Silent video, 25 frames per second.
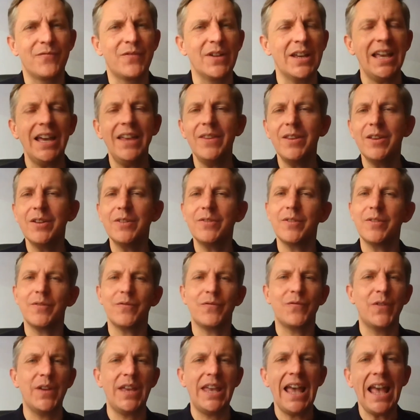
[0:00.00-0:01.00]
Forget
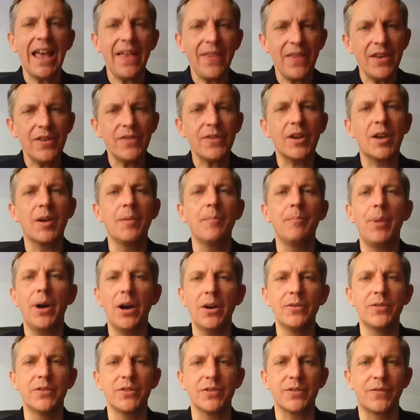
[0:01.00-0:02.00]
the other
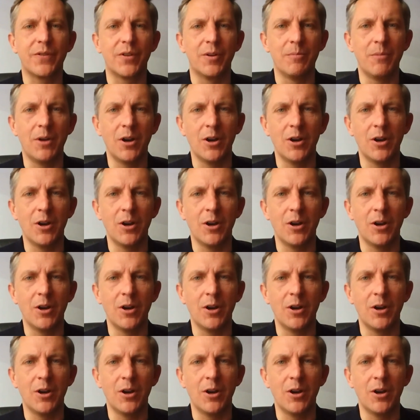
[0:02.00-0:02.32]
components for a